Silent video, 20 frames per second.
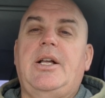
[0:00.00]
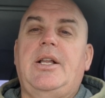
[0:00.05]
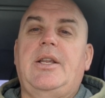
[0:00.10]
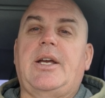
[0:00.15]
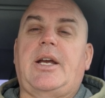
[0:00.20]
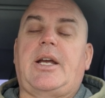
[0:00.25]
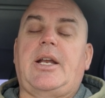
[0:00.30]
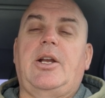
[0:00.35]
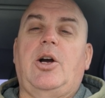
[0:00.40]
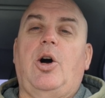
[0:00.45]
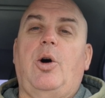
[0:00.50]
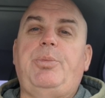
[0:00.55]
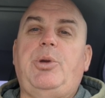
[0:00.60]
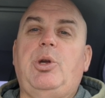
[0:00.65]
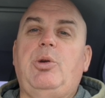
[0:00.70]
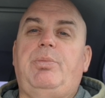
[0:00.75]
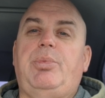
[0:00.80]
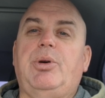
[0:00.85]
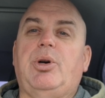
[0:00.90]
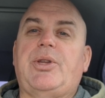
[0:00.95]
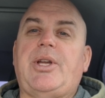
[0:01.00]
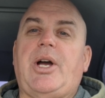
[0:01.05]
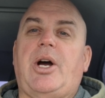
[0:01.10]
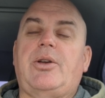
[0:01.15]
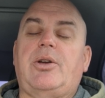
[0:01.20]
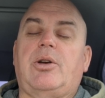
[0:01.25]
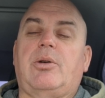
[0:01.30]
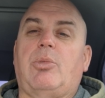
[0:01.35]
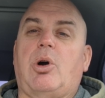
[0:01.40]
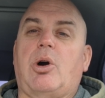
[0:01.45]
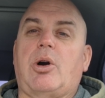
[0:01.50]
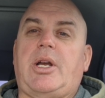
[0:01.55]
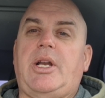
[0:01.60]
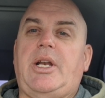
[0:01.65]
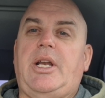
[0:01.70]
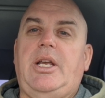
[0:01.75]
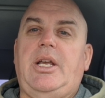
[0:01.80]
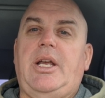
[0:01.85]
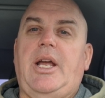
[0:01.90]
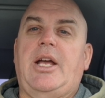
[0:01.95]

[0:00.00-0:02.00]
that can help you build out your marketing